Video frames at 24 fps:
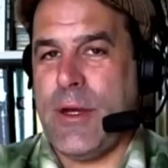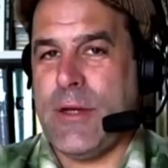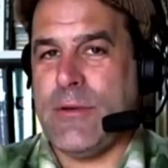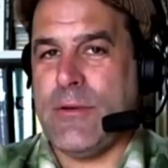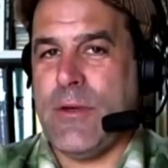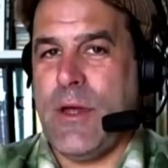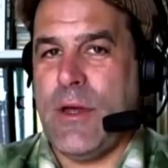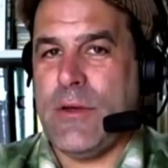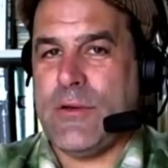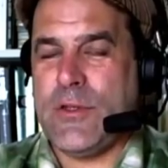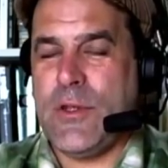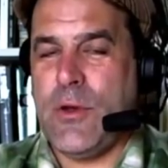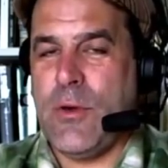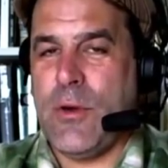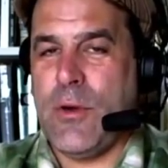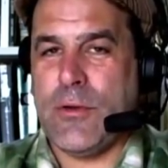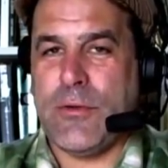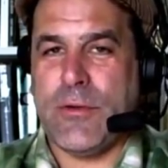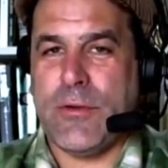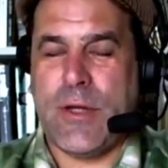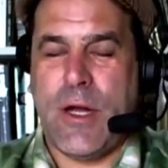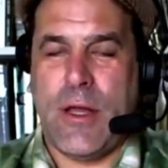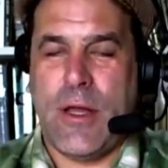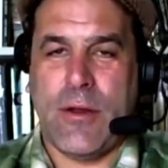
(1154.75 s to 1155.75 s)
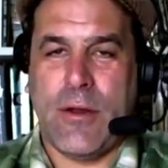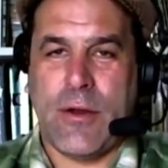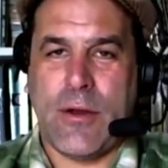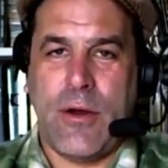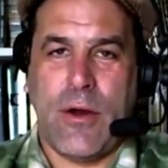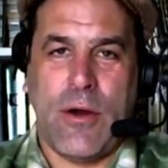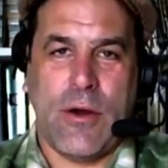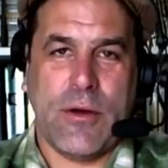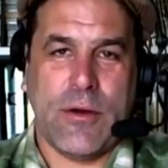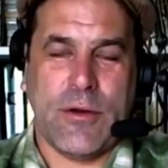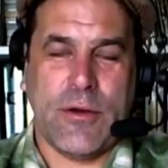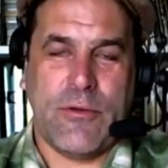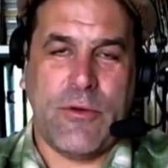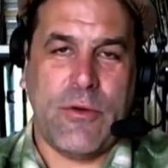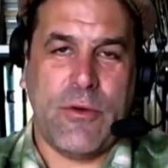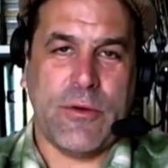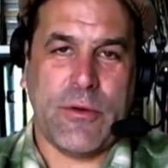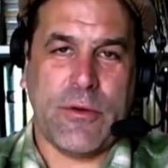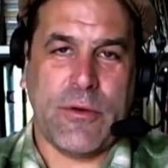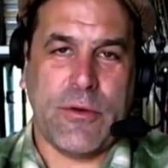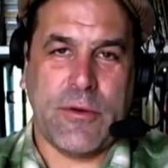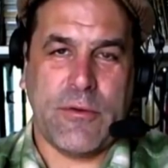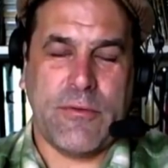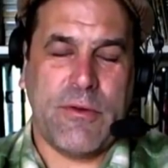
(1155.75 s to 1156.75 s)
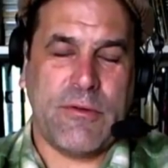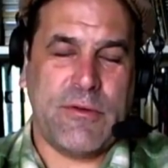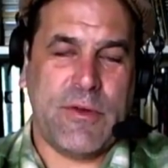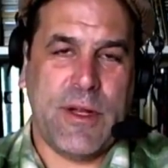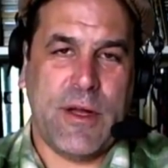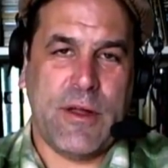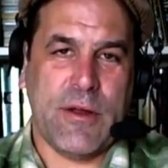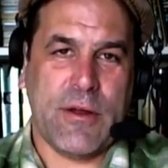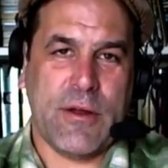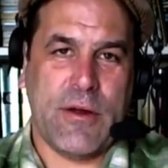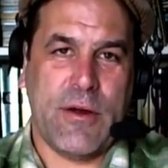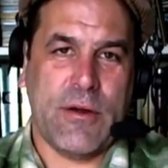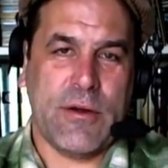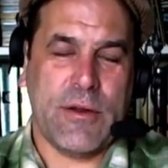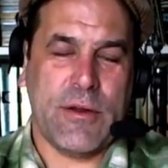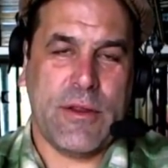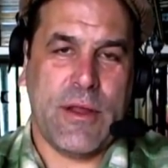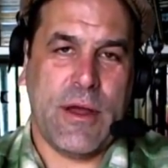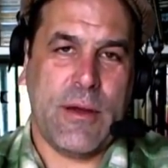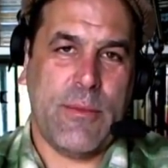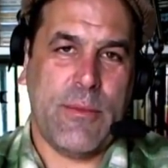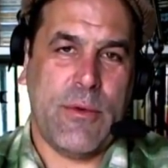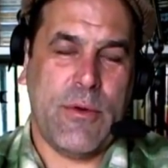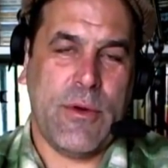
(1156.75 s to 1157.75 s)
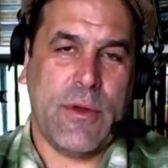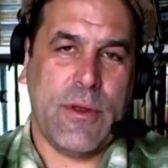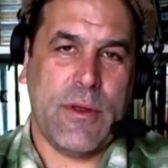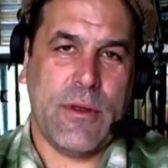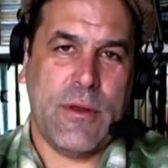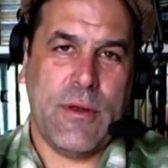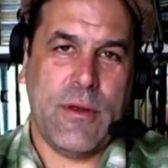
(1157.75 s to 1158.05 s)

about a $200 card, a $250 card at that point?